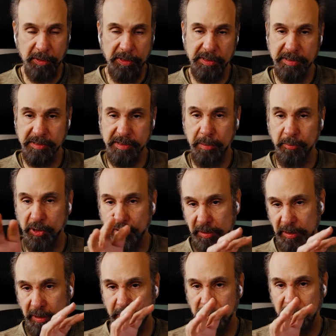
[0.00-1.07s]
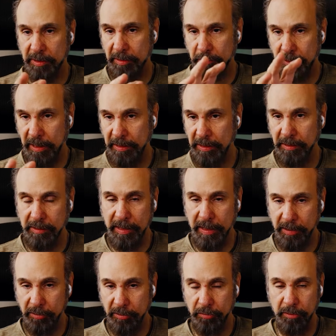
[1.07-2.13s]
one is assemble the team, but I didn't
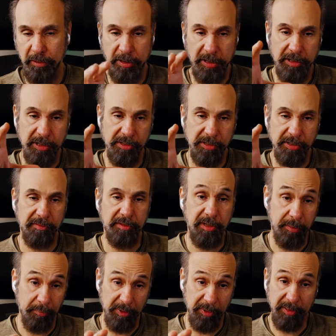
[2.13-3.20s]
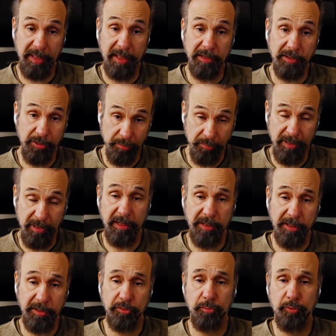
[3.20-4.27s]
get into the details of the team. But then you really
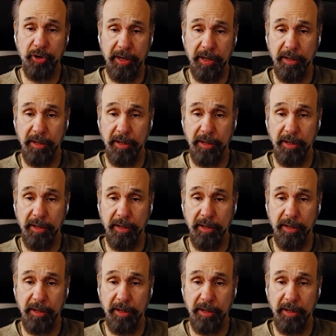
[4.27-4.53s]
need to bring